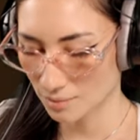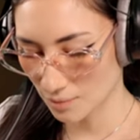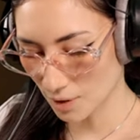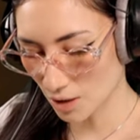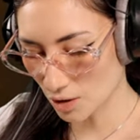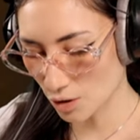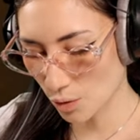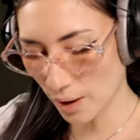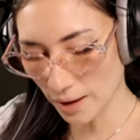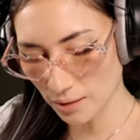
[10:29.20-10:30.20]
Is it too
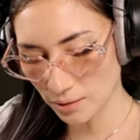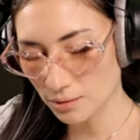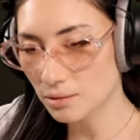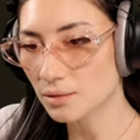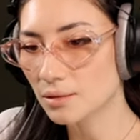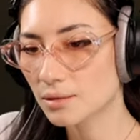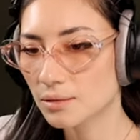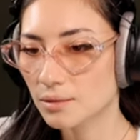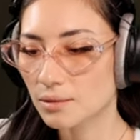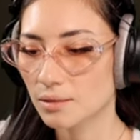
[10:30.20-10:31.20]
quiet? It's